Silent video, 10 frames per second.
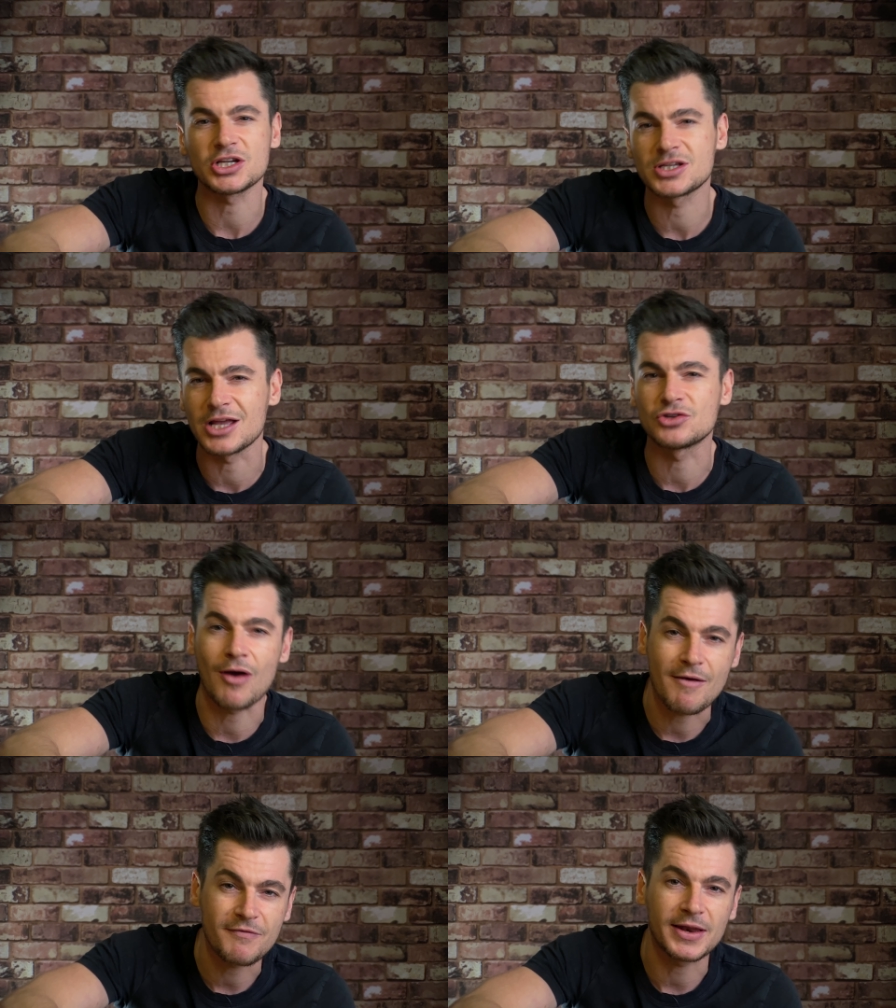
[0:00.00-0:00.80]
it and
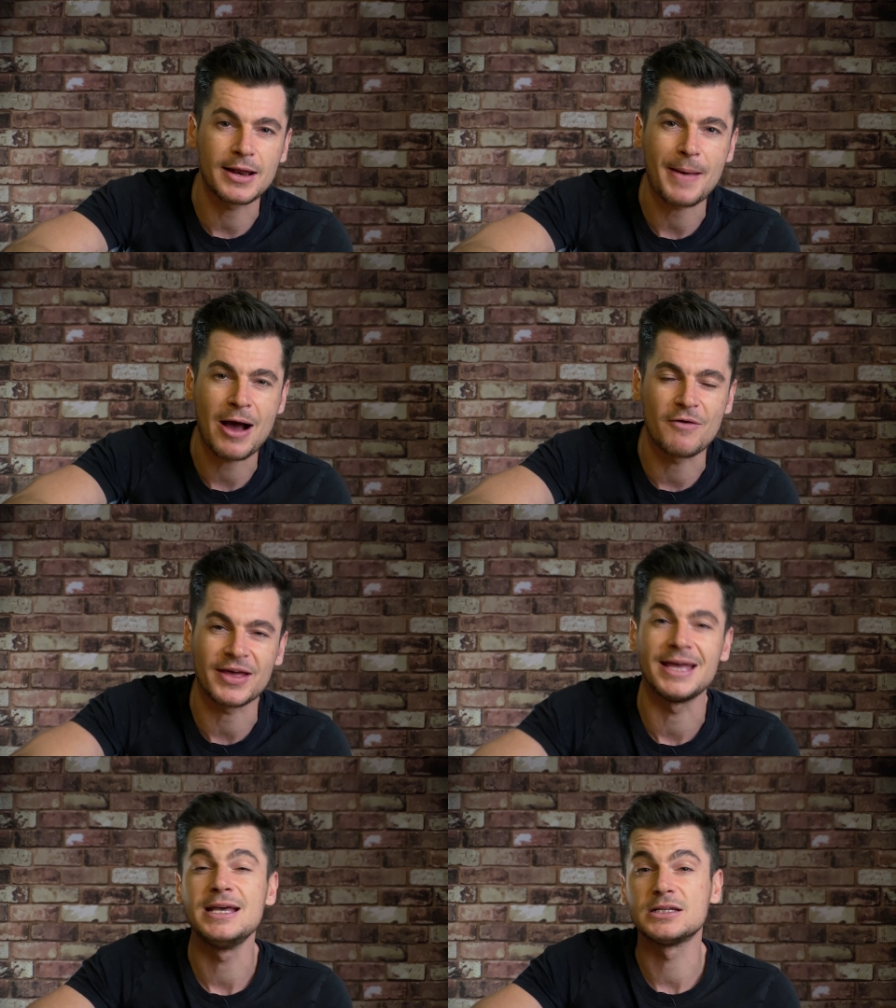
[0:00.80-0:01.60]
try and fiddle about with
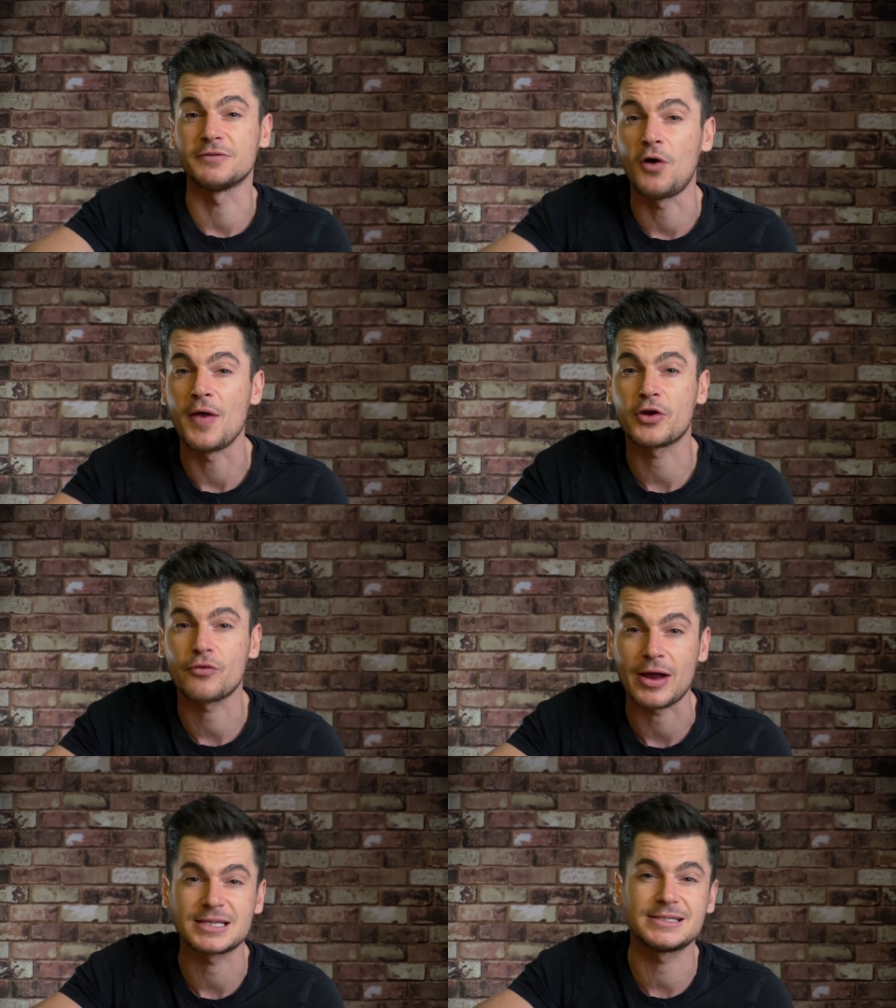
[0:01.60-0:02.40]
it to find the
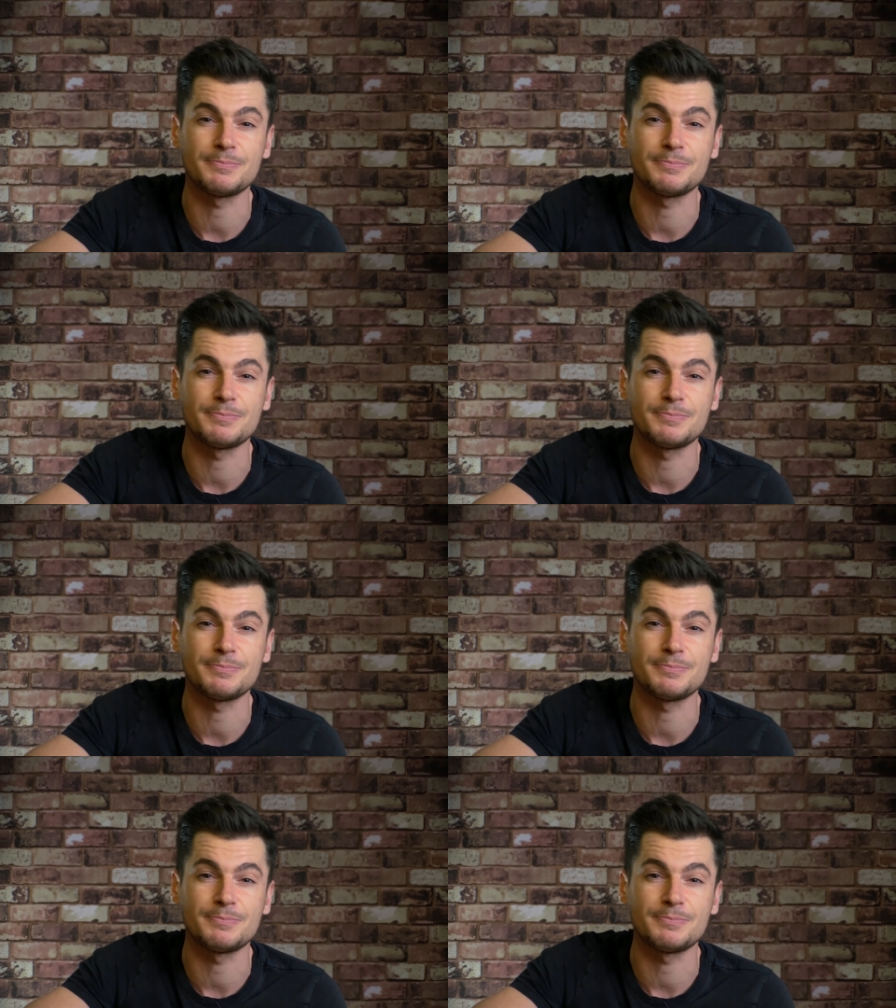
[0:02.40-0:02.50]
correct